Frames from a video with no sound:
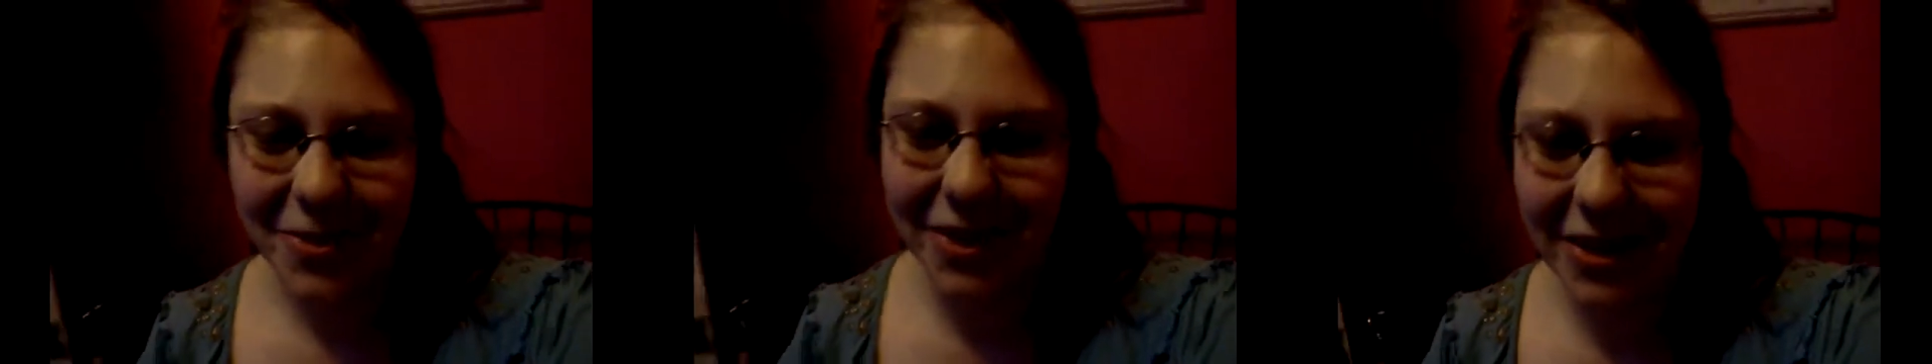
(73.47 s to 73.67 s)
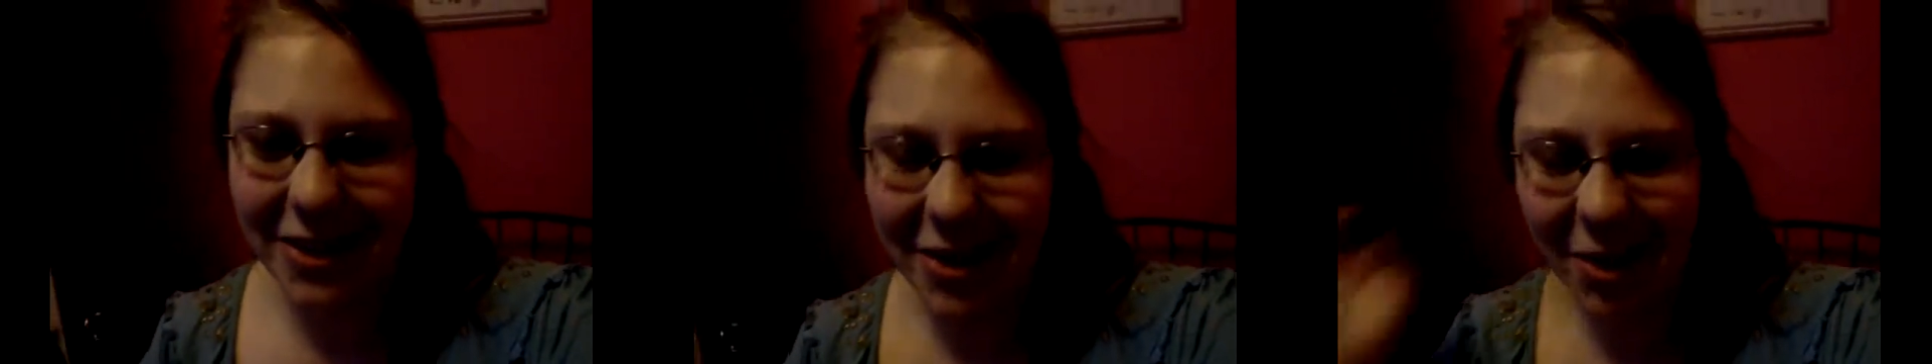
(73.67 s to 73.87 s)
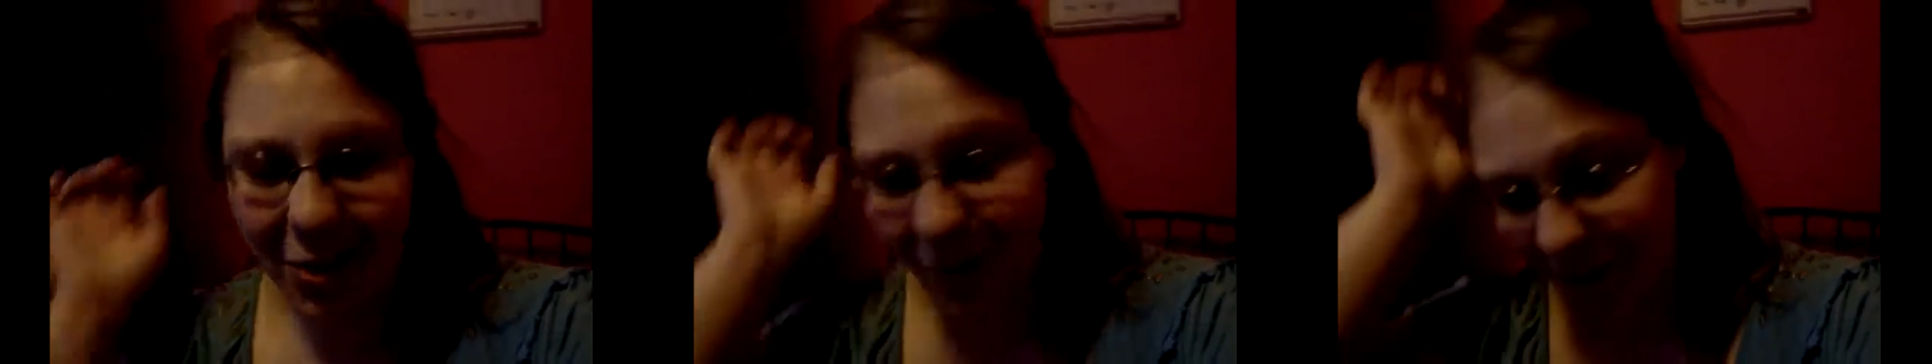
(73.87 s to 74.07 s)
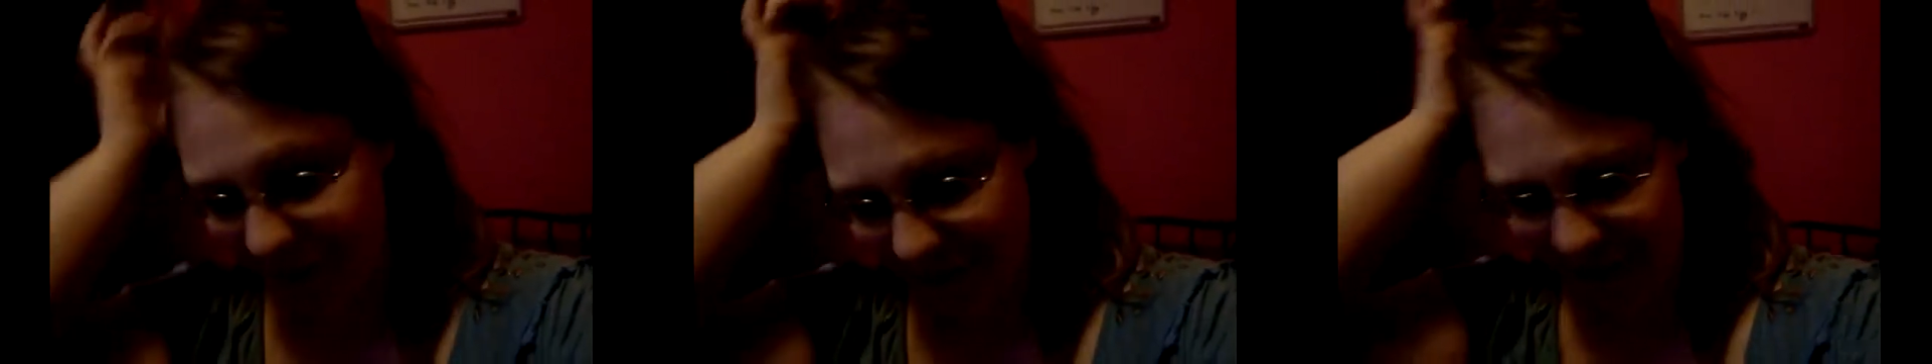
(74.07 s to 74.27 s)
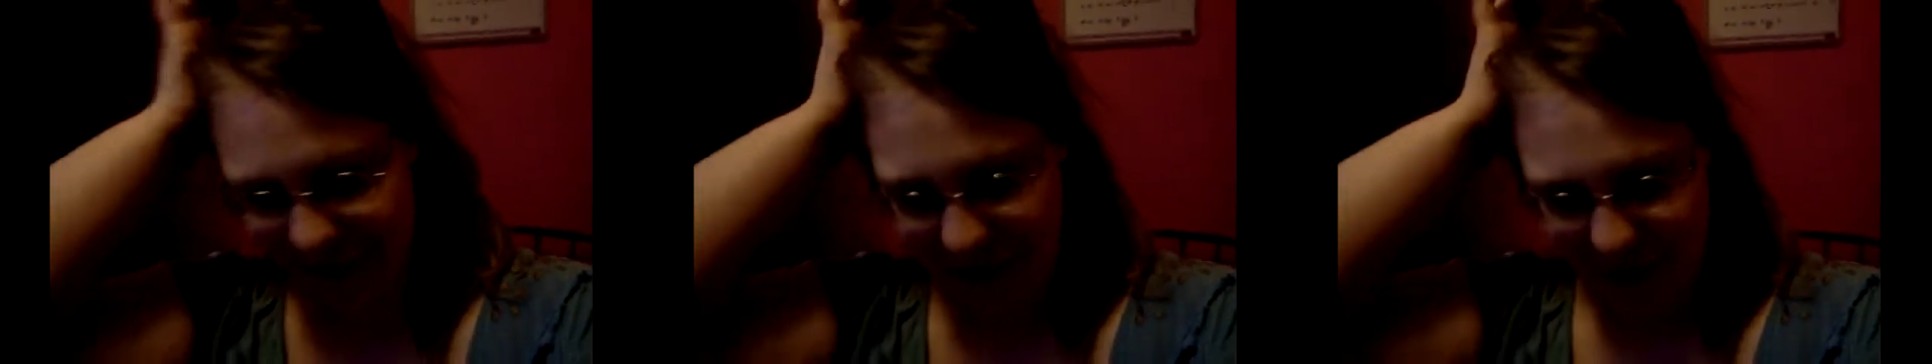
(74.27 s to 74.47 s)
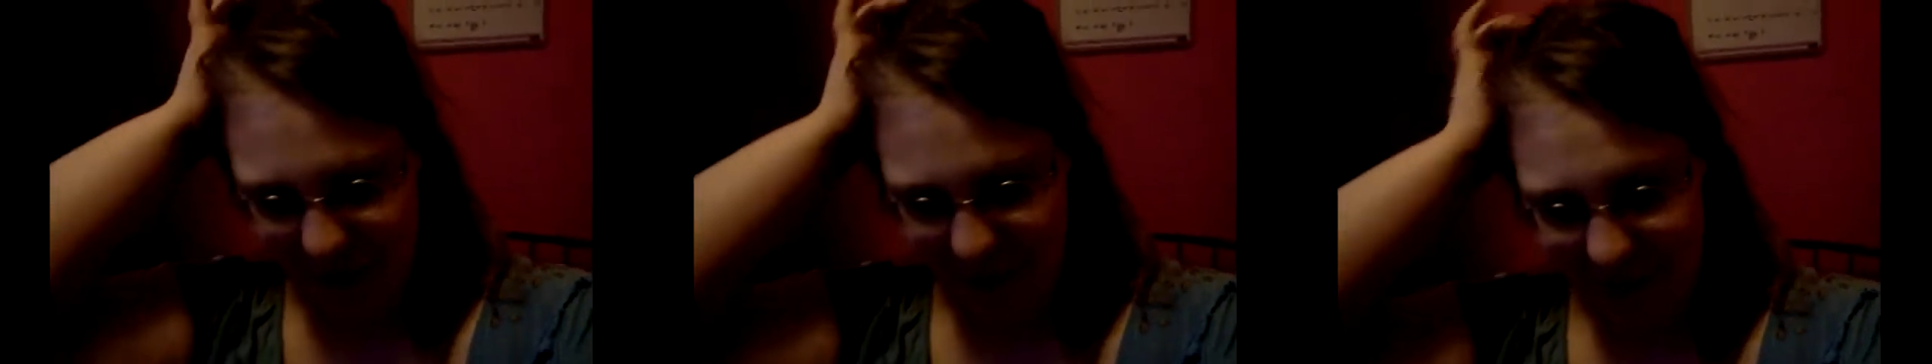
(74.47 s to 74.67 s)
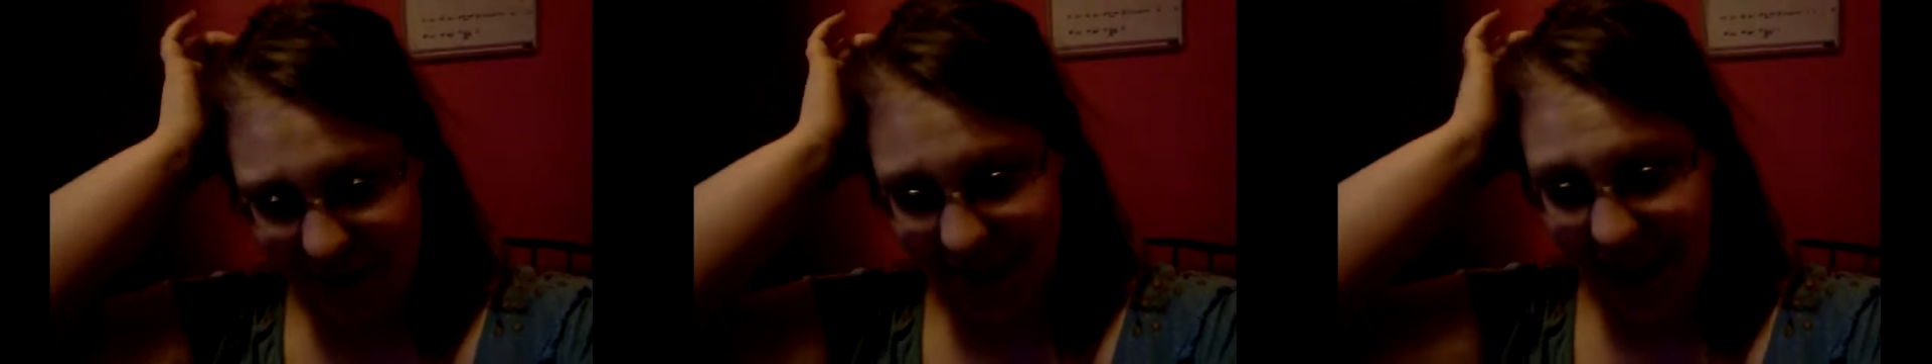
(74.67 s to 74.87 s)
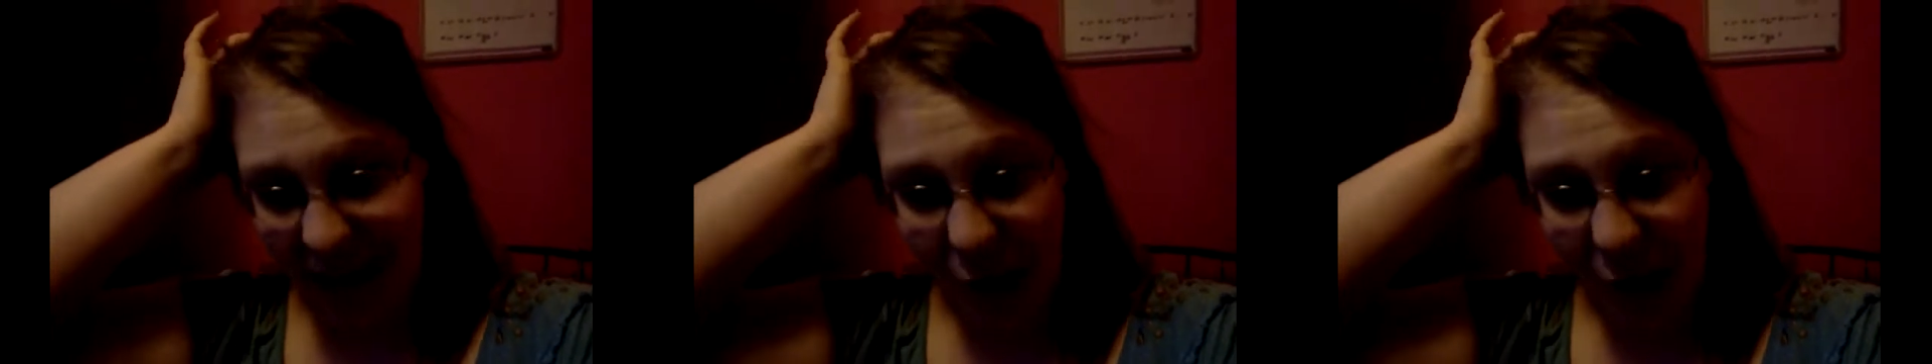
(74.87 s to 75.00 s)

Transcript: We're going to go with